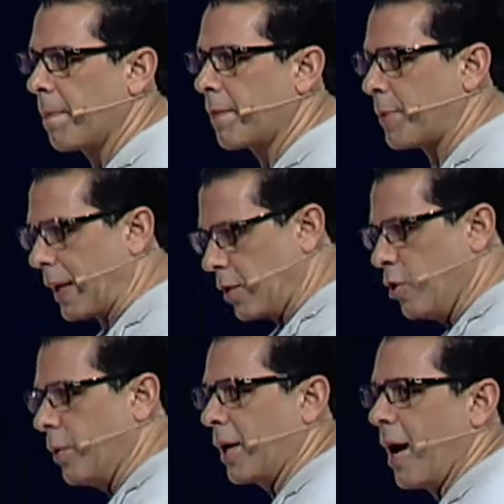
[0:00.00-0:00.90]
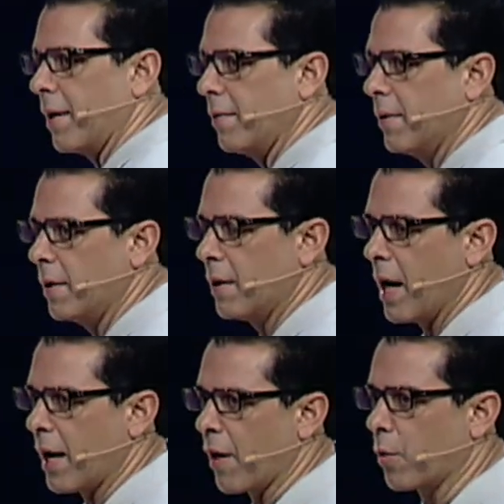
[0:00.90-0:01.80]
it's about you and God.
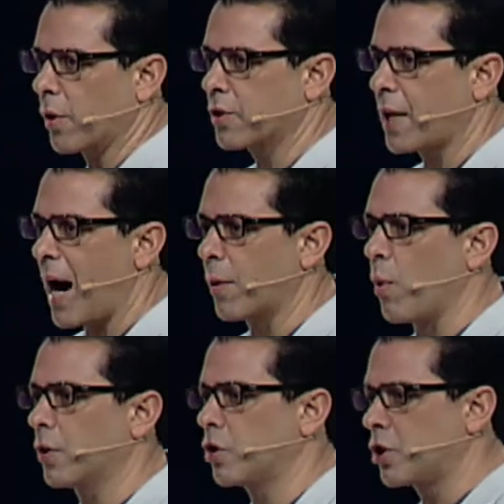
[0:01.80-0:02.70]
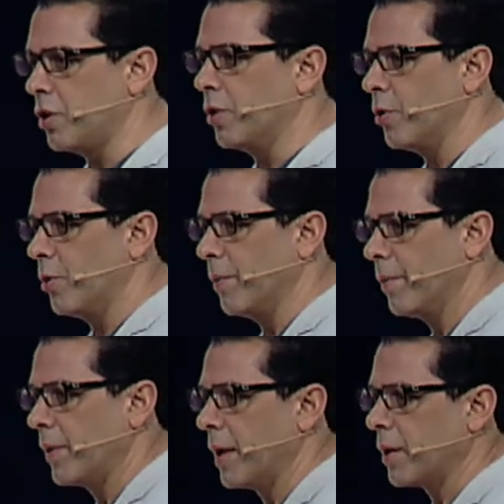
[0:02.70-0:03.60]
In other words, God wants you
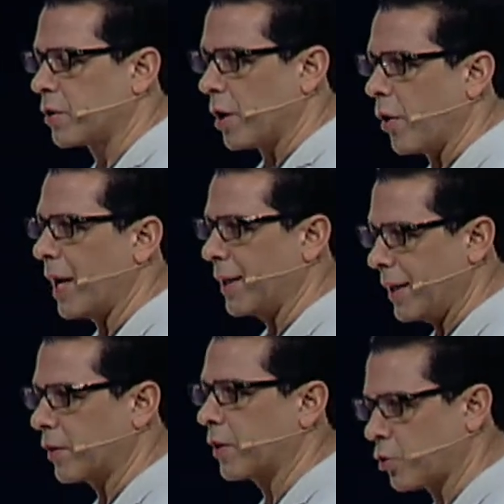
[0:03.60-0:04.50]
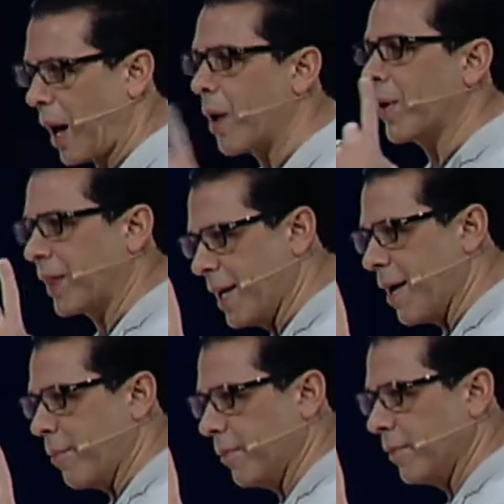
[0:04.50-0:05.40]
to go ahead and get this right with
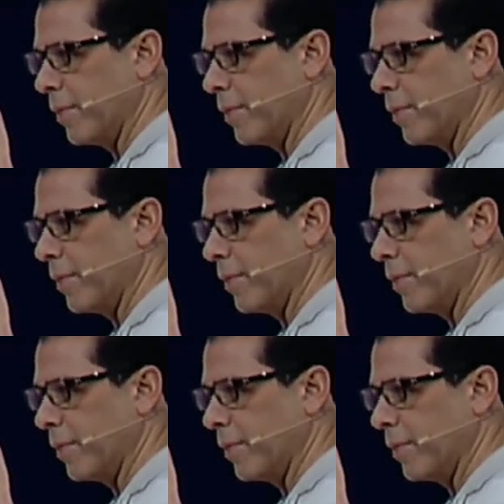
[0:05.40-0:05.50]
Him.